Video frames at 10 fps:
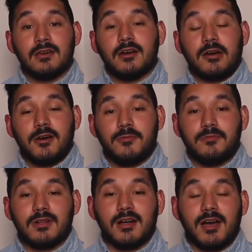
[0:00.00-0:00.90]

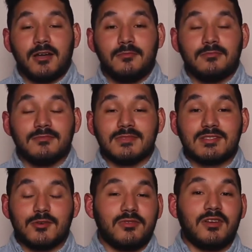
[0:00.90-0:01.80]
I'm
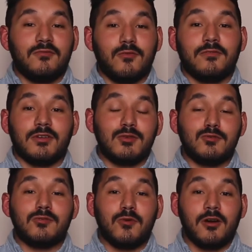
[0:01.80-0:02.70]
so thankful for who
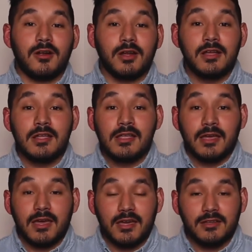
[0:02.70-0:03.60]
you are
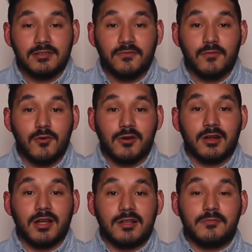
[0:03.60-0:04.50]
and
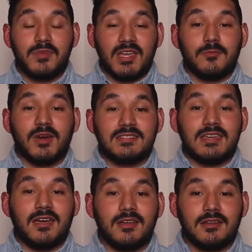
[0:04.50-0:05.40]
for being my
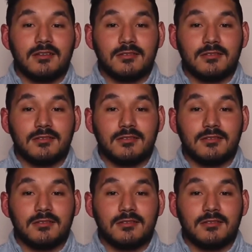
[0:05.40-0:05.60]
dad.